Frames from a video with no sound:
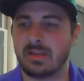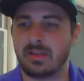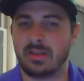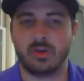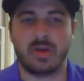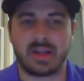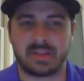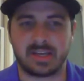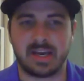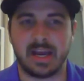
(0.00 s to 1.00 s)
you're not
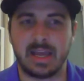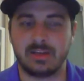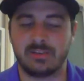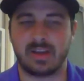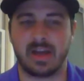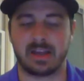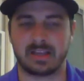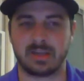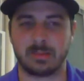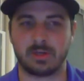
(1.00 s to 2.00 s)
the guy, and you've got to
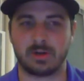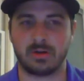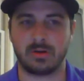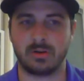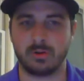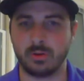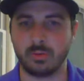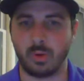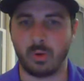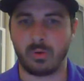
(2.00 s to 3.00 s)
accept your new
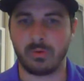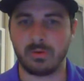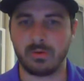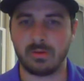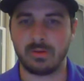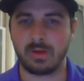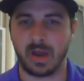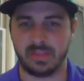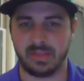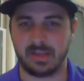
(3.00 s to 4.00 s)
role,
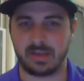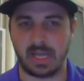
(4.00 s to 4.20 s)
I think.